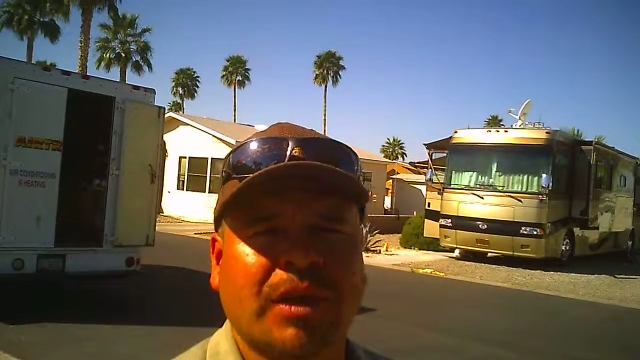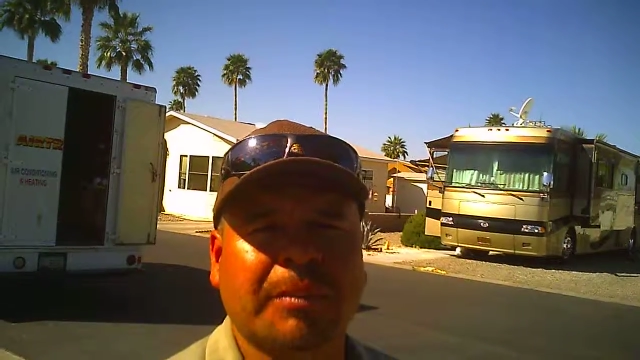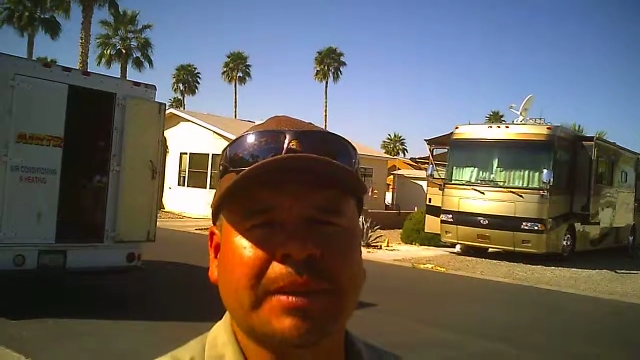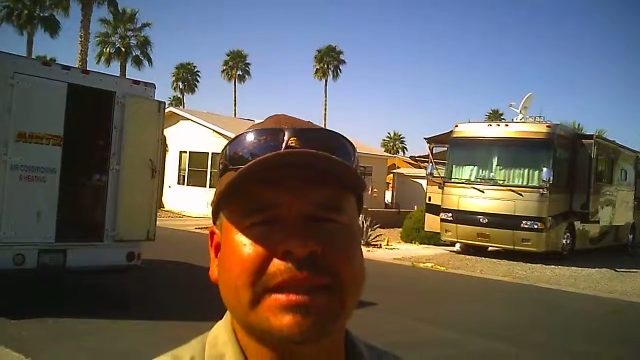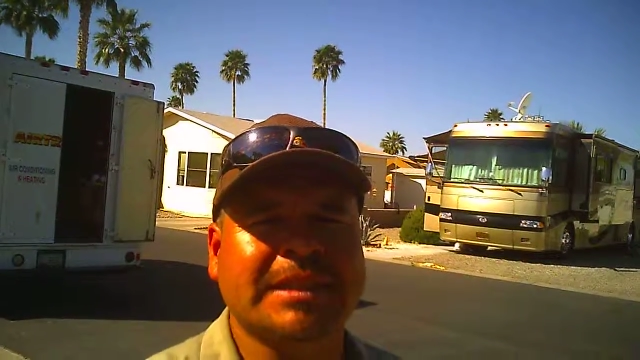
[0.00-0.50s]
how
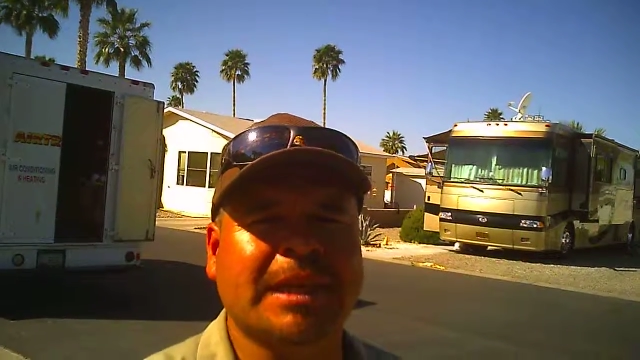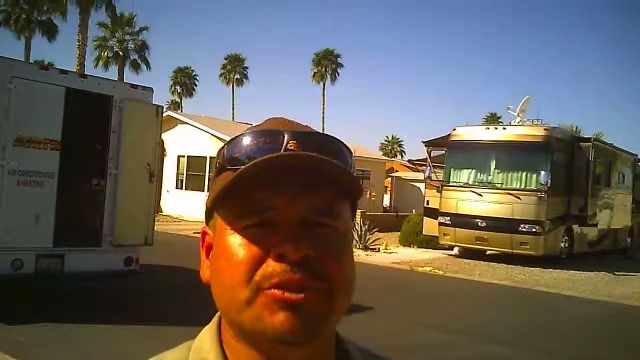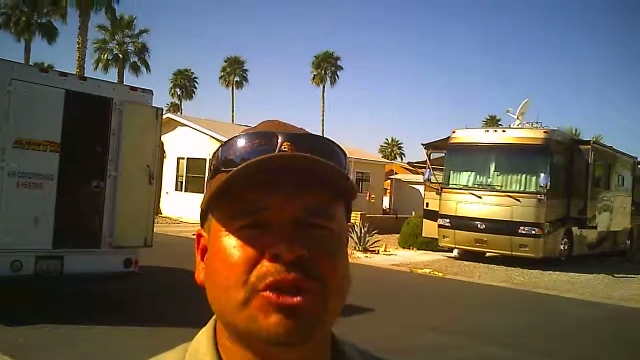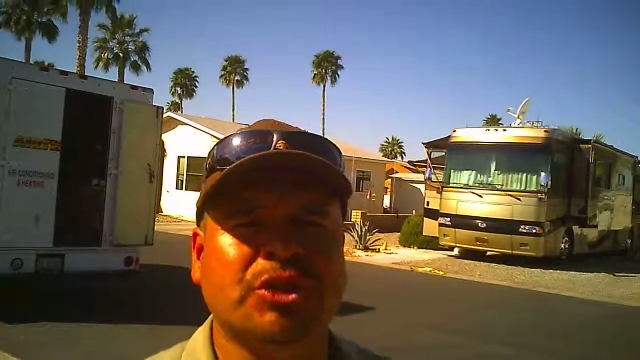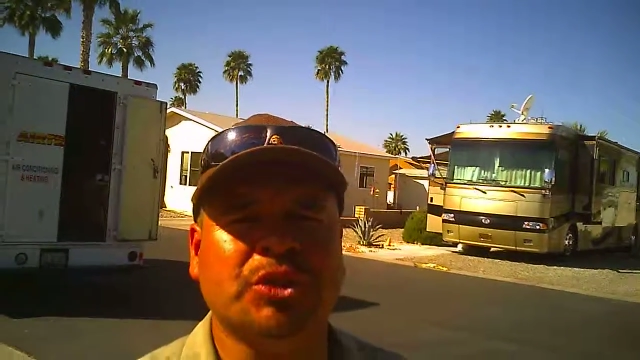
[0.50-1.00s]
many times
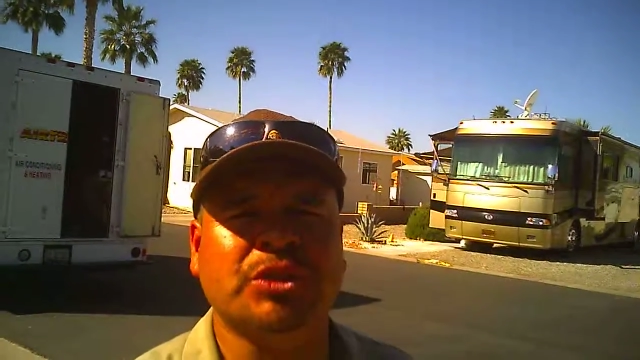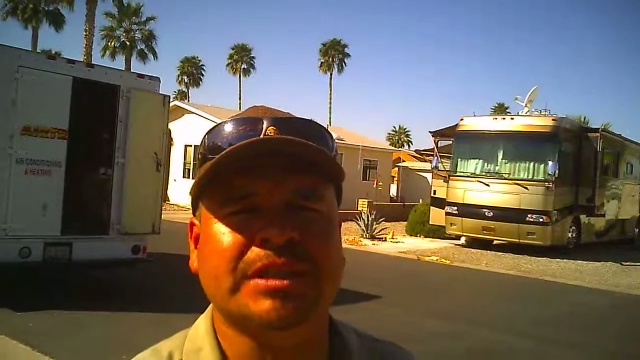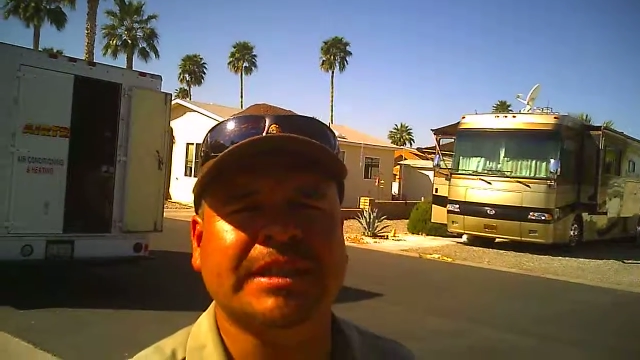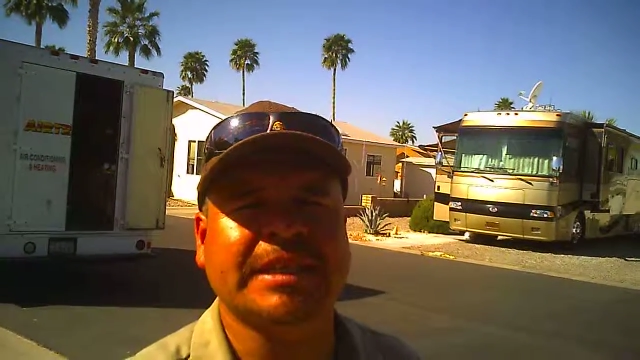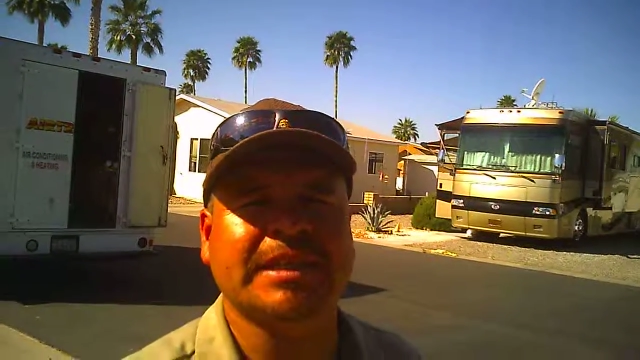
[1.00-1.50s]
you're
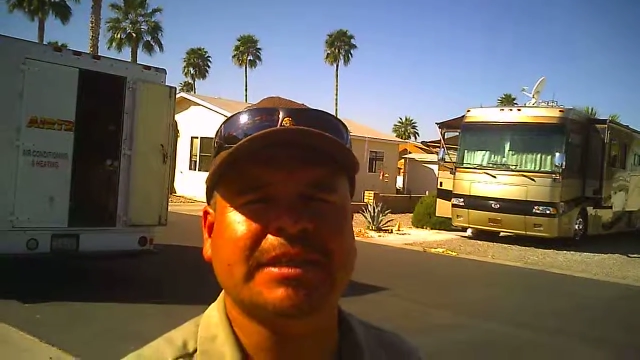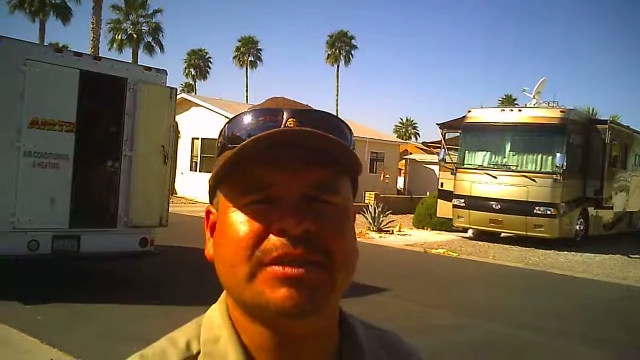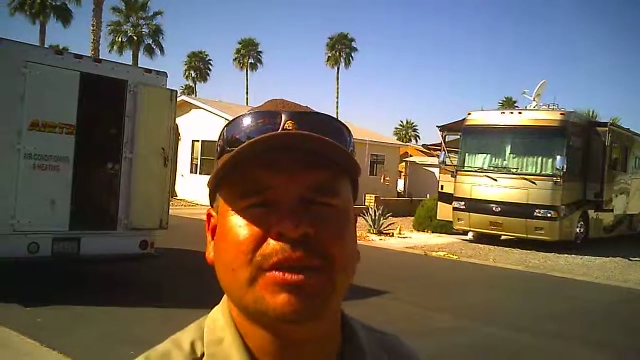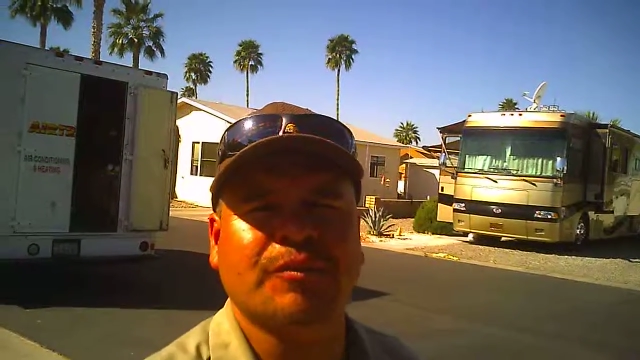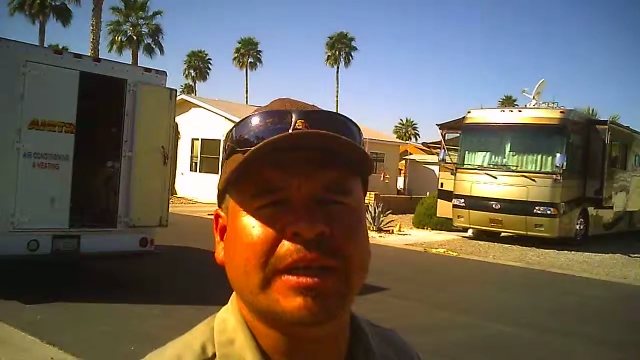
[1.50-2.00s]
using it and
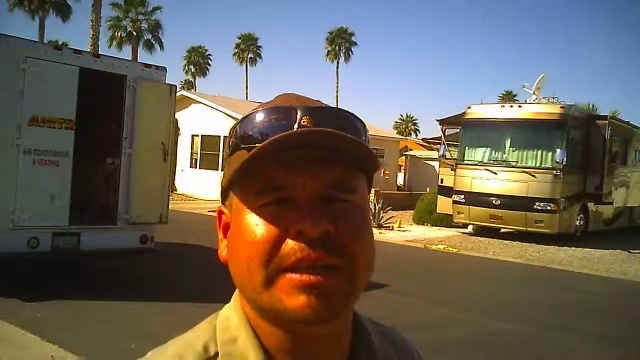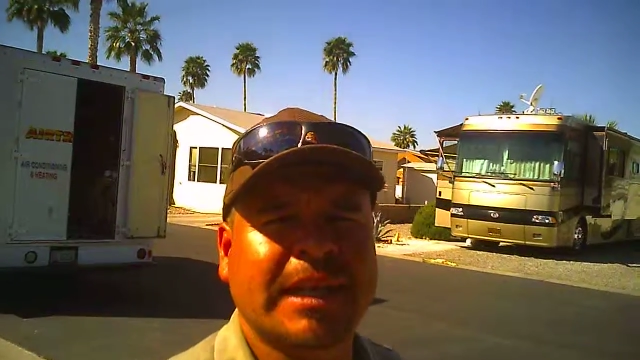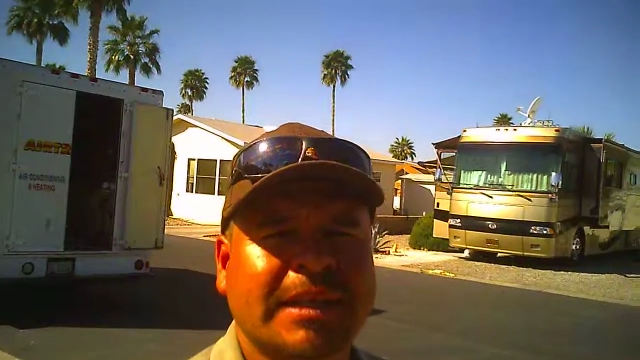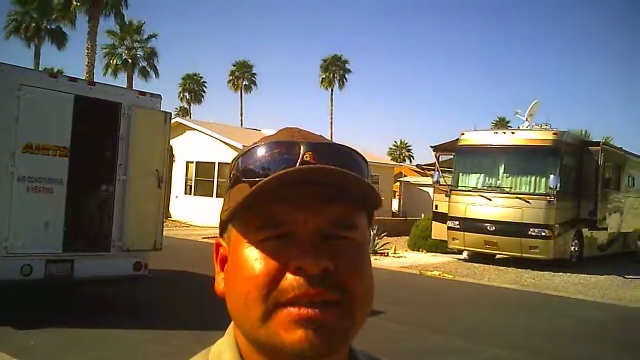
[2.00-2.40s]
stuff like that.